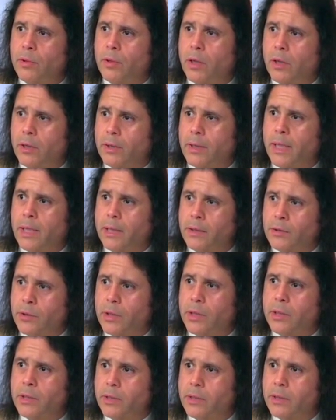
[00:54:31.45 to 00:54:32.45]
are not
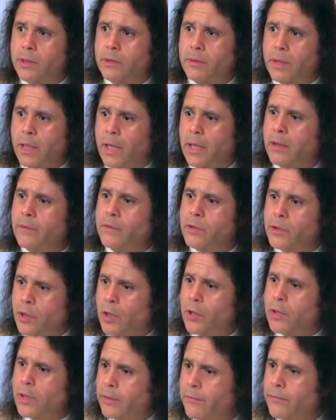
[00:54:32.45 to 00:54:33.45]
just kind of
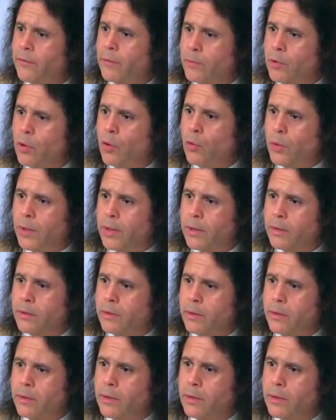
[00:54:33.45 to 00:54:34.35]
starting from nowhere.